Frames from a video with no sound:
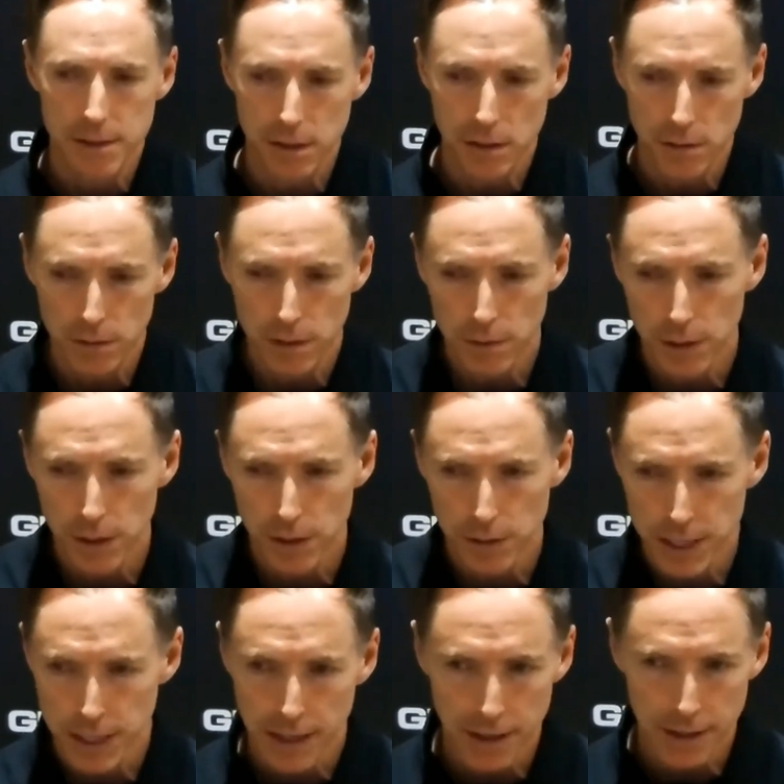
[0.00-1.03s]
So we don't
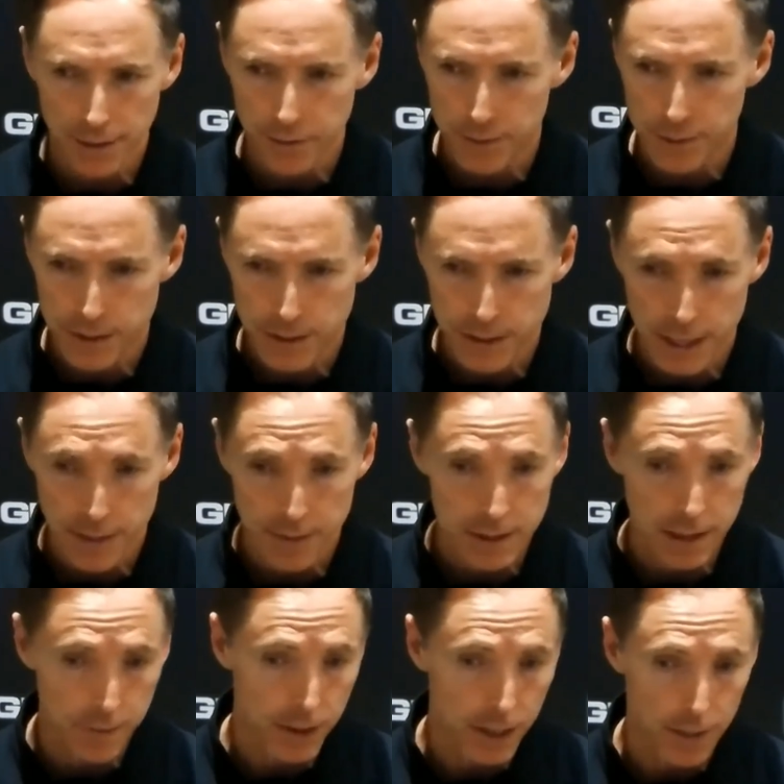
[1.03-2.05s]
take anything from this game
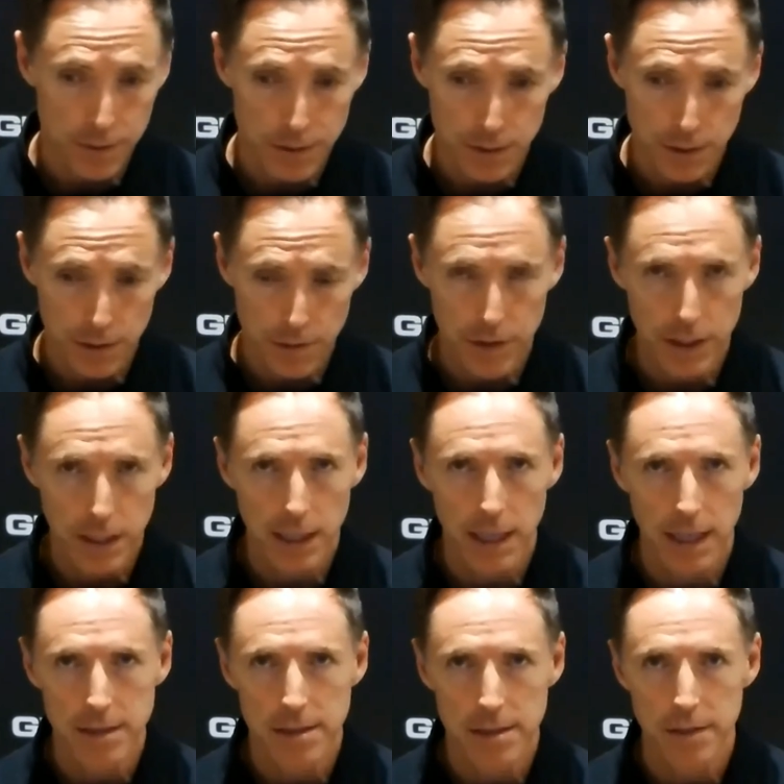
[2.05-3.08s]
except the opportunity for young
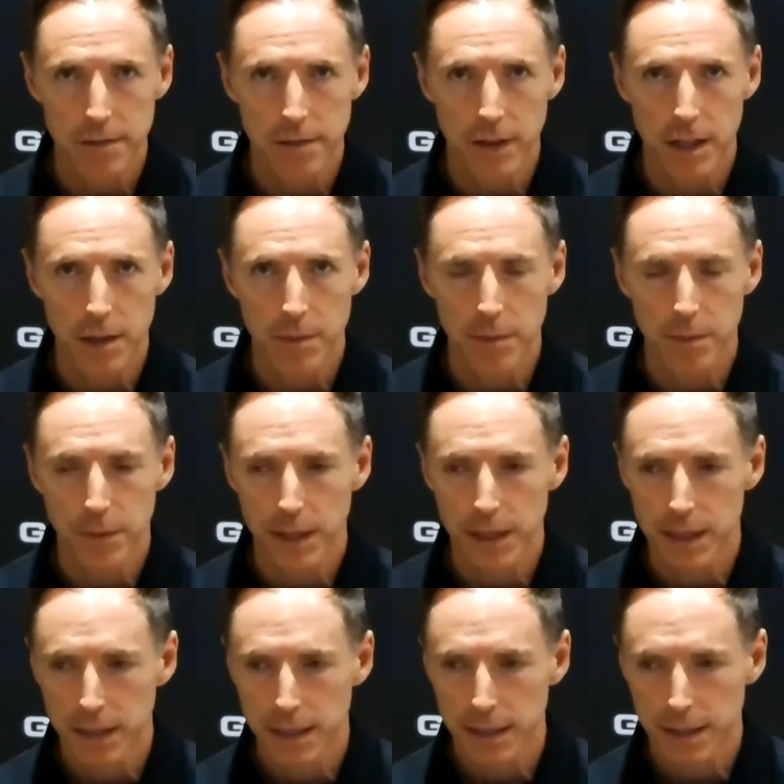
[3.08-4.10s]
guys to develop and play
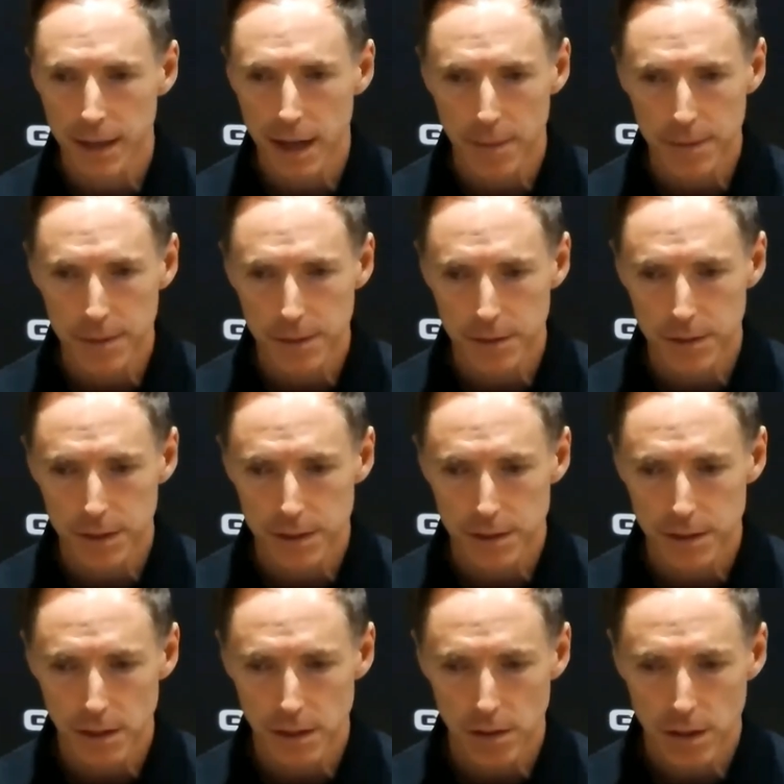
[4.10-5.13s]
and get an opportunity. So